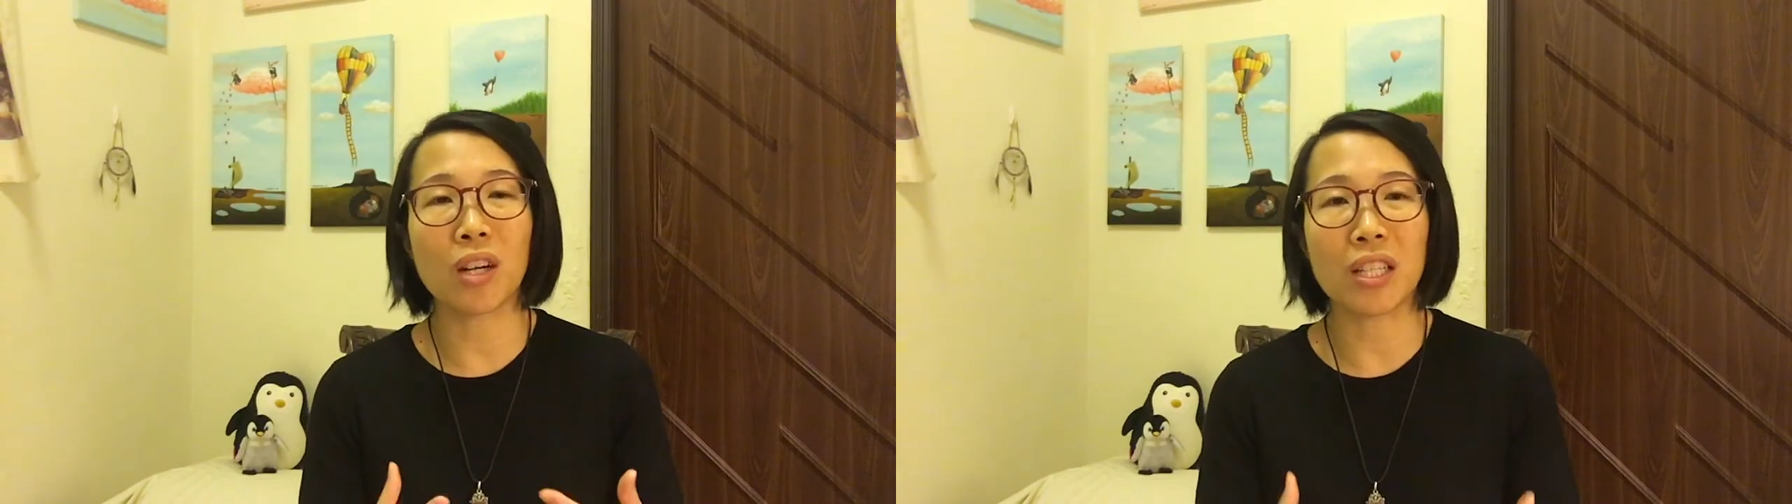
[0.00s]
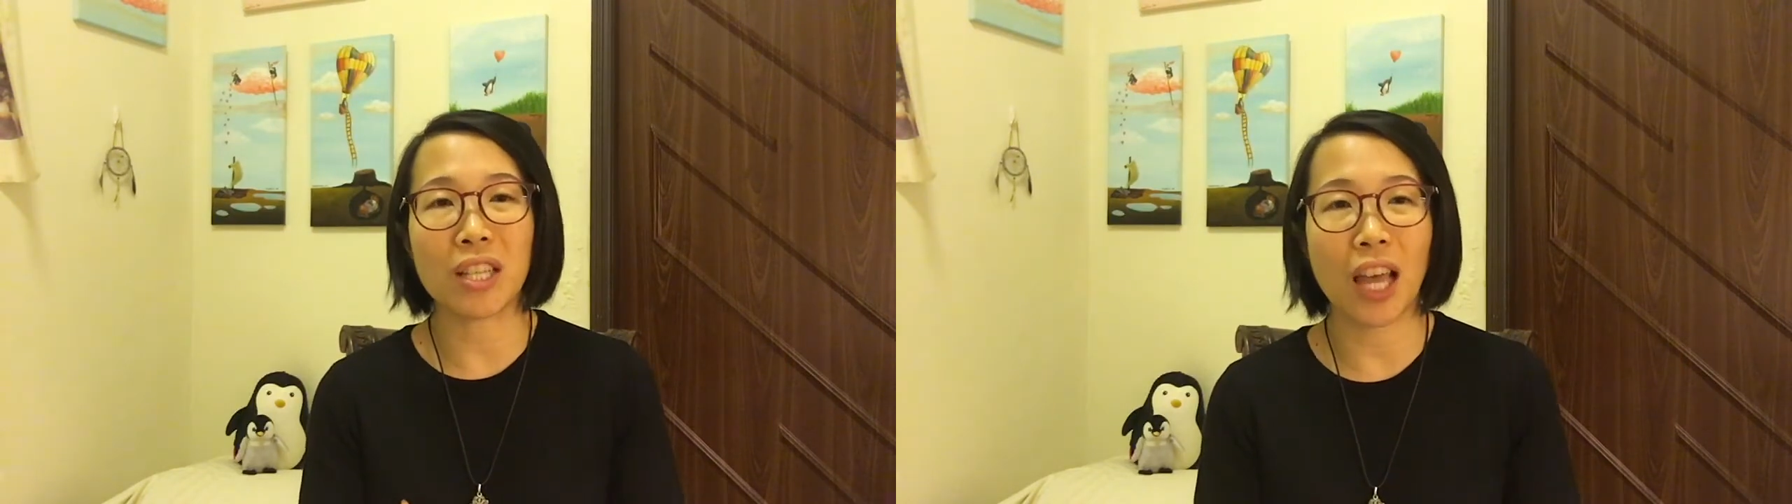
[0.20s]

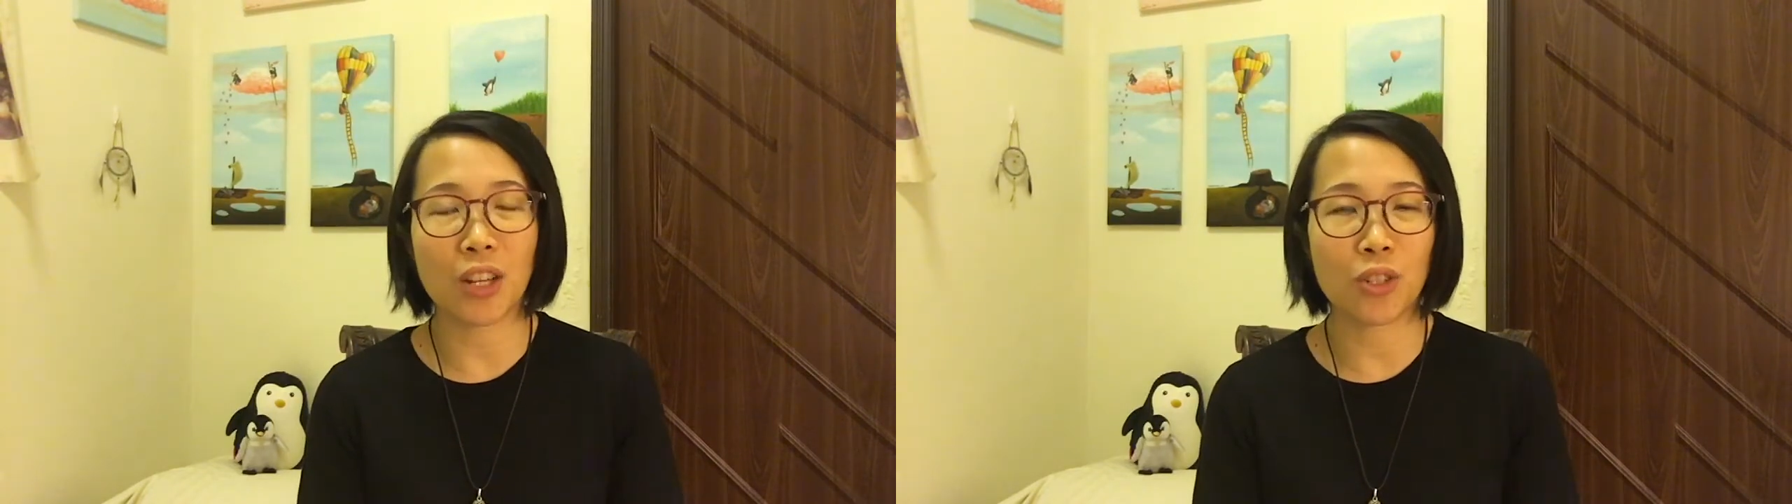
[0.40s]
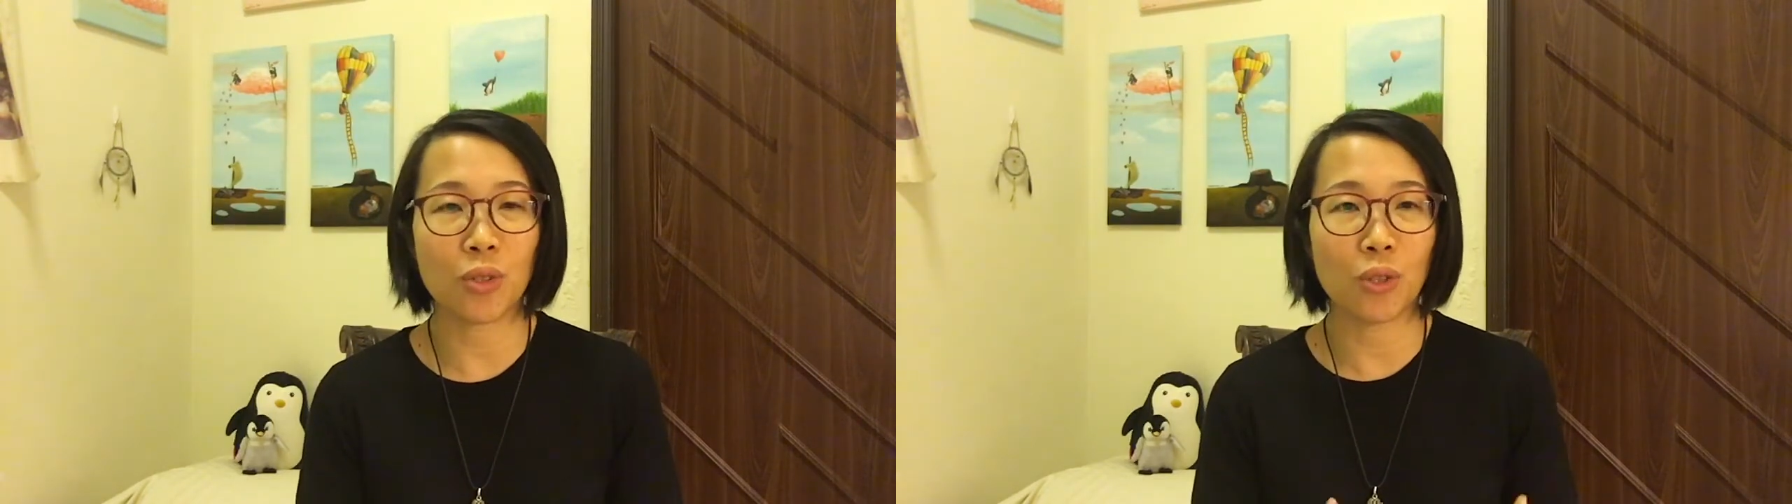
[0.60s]

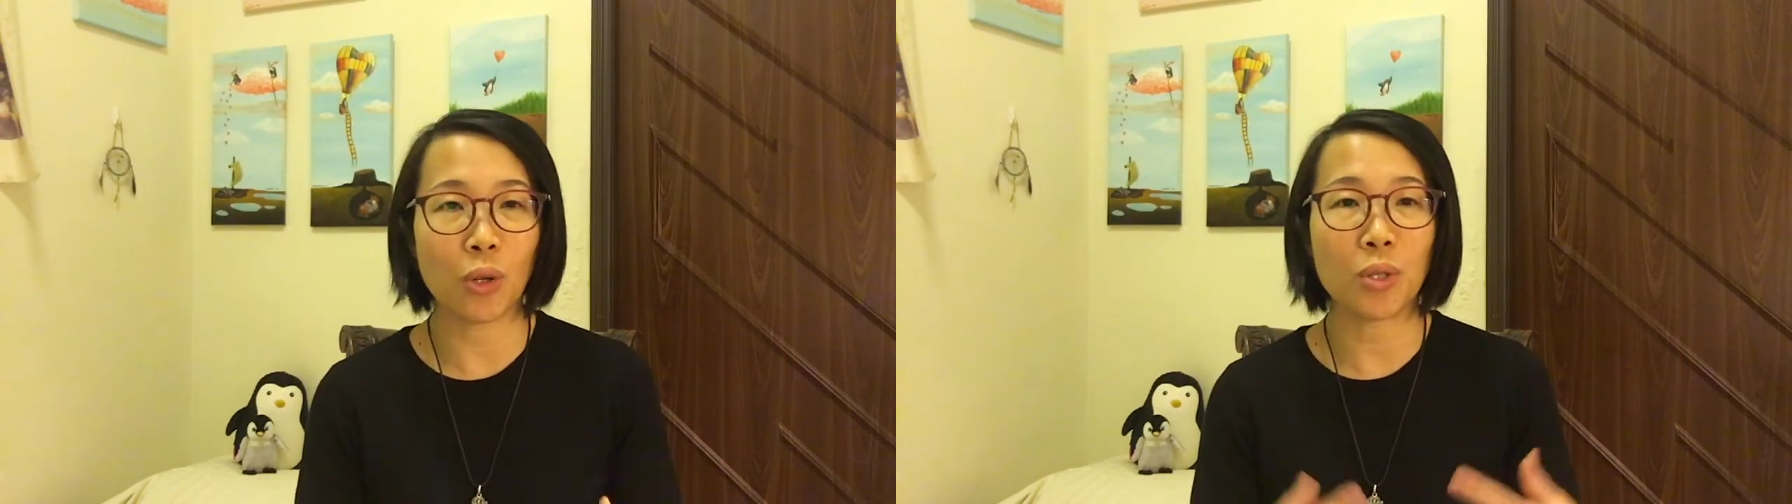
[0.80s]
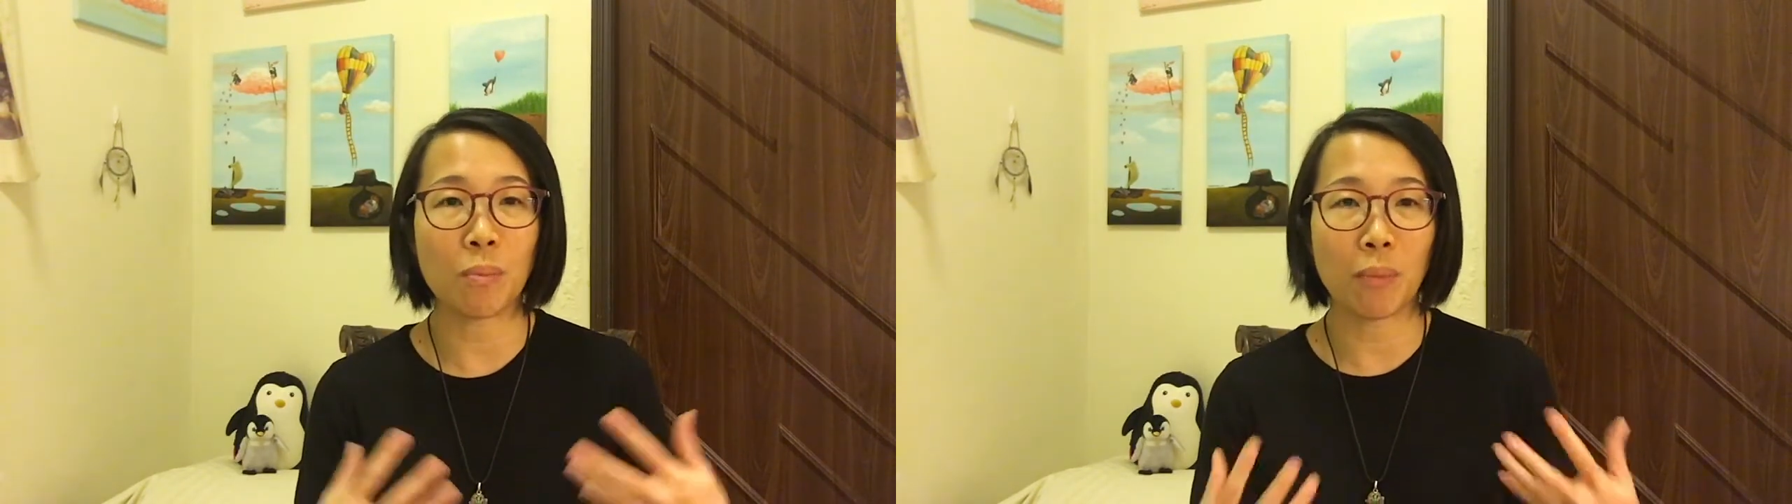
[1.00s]
attached to
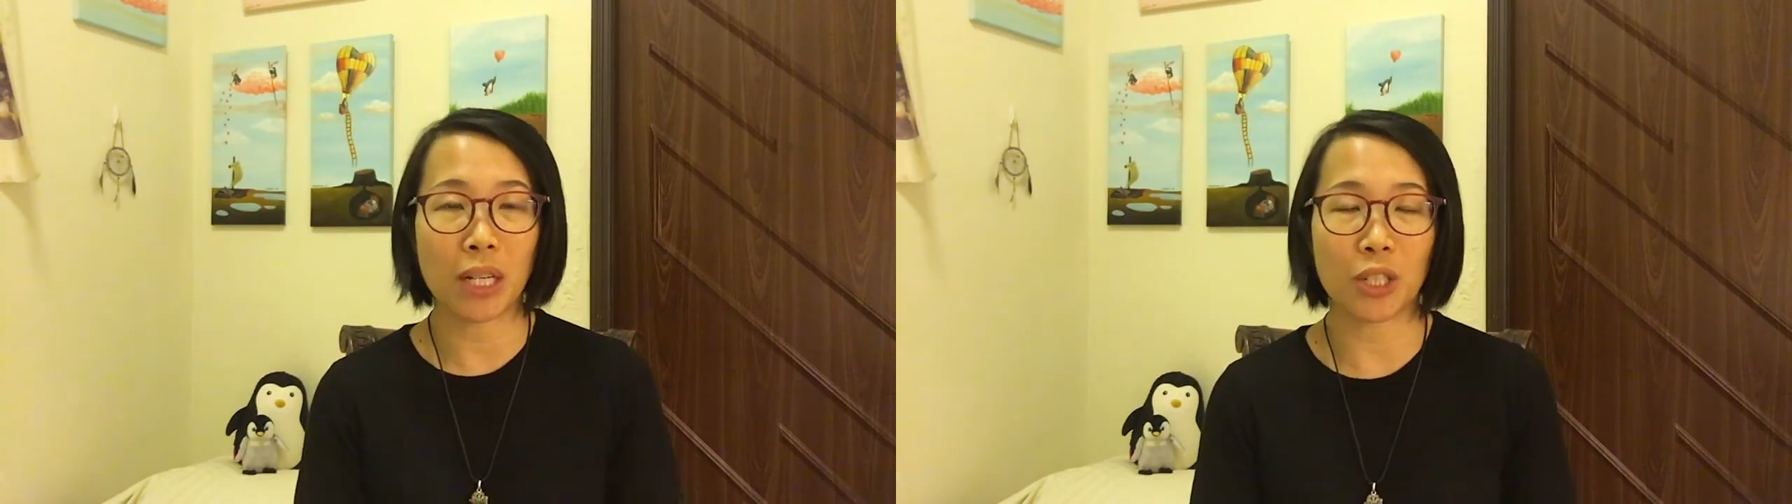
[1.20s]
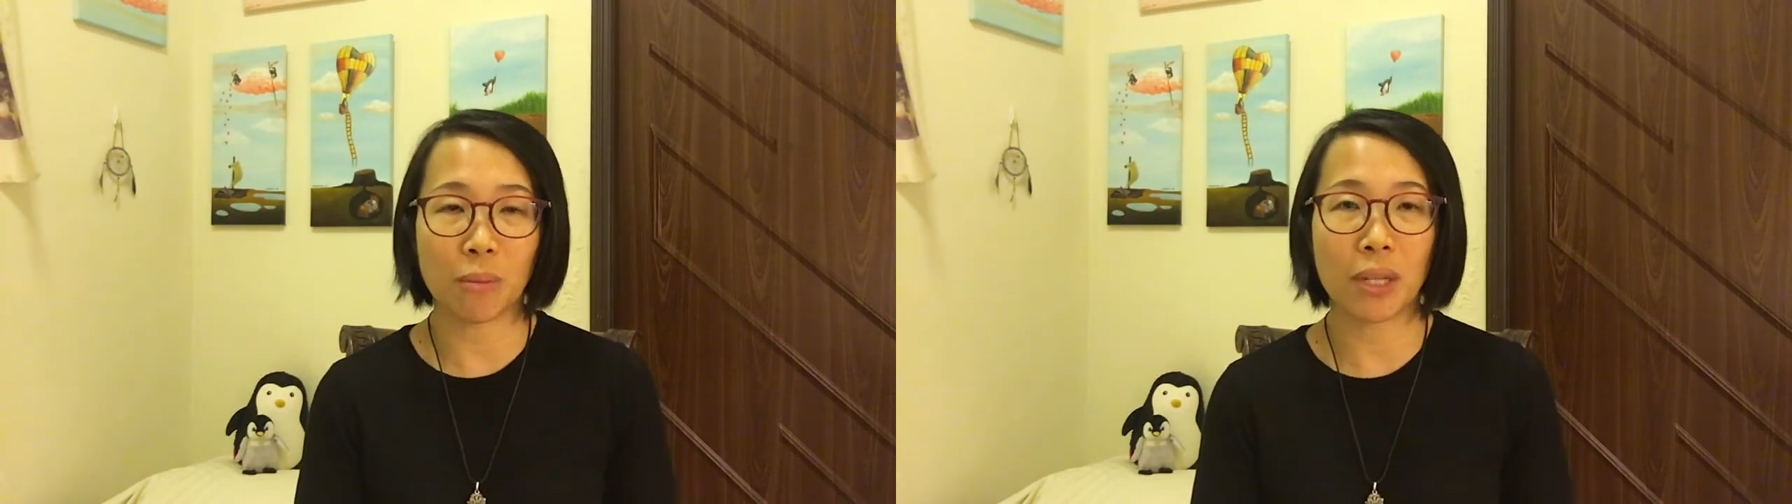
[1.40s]
those
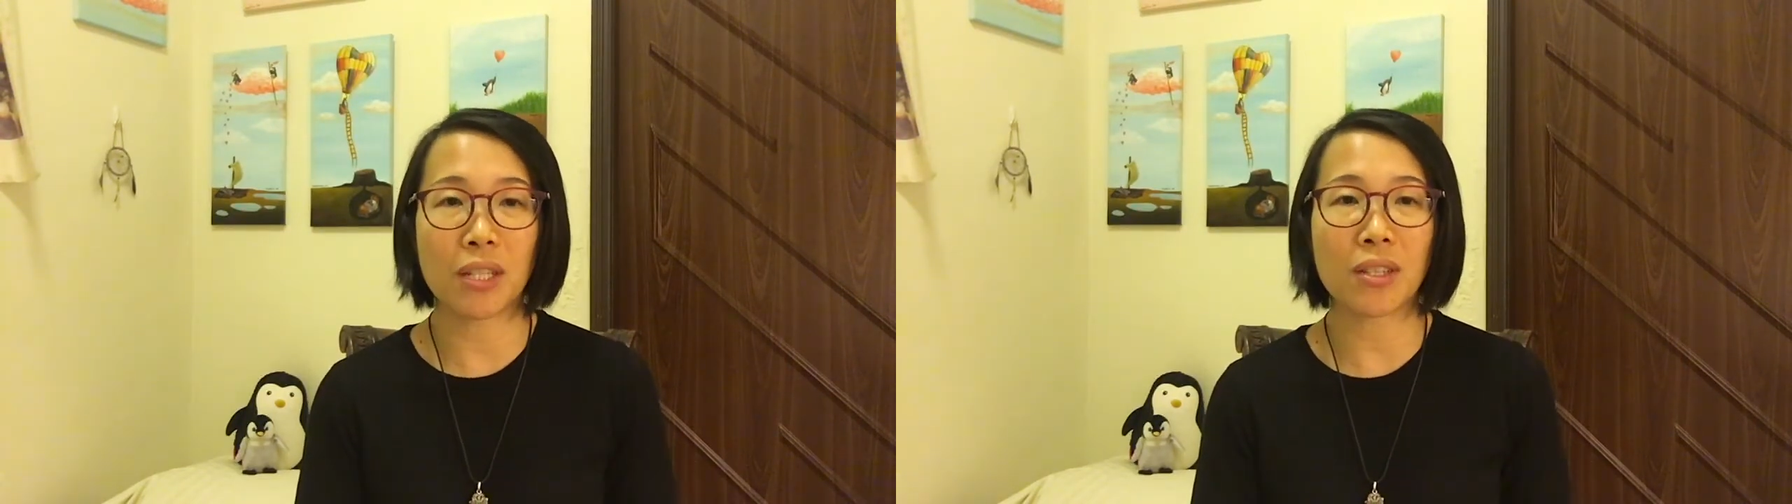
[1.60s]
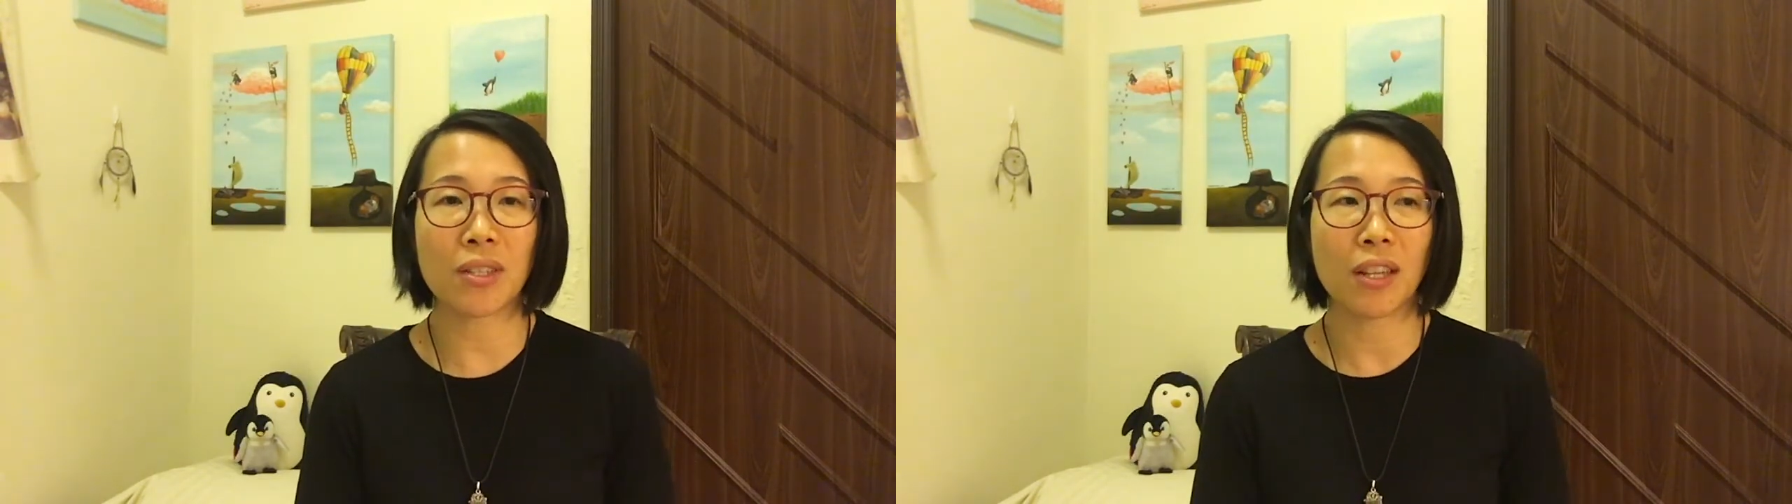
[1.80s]

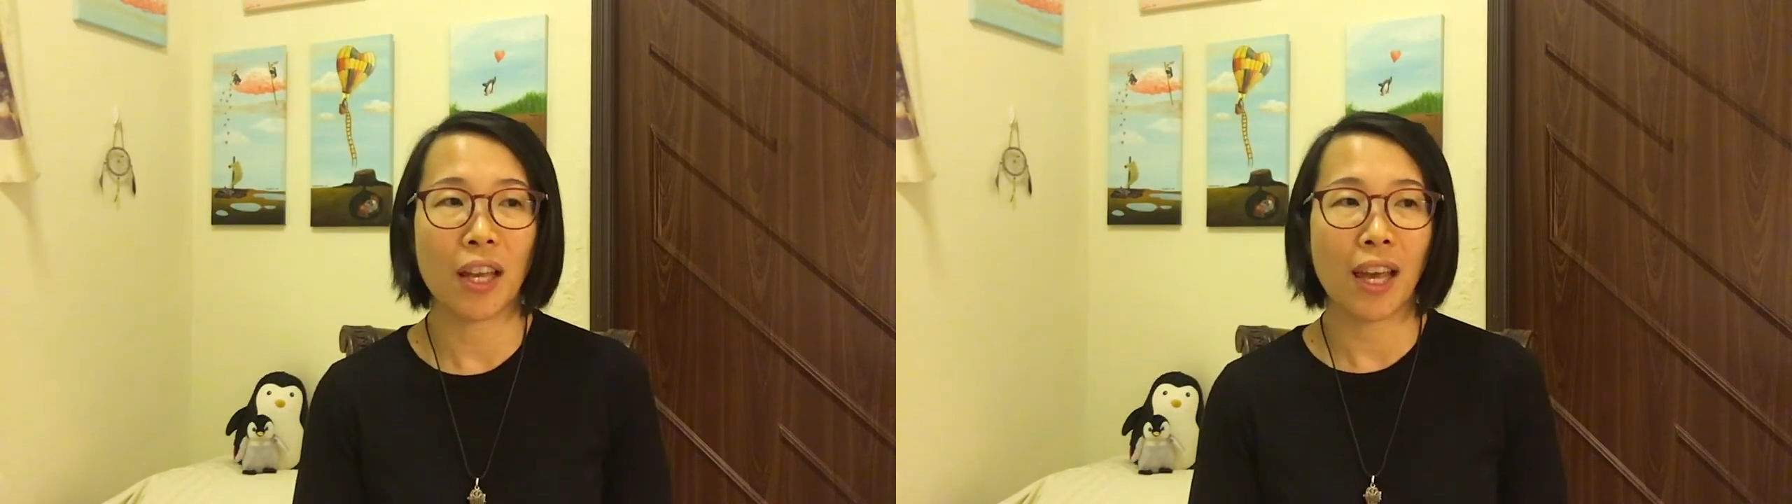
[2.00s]
measurements